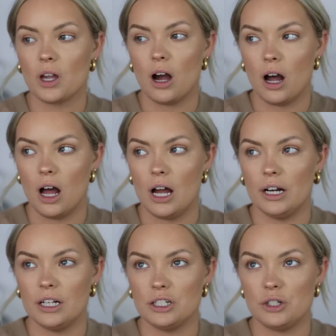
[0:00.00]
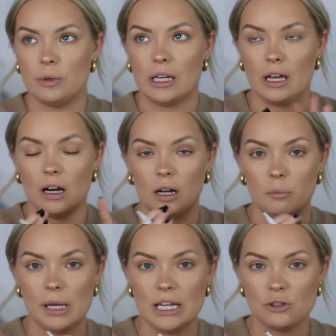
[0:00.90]
on doing it on
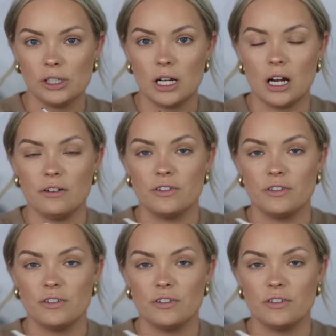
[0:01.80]
Patreon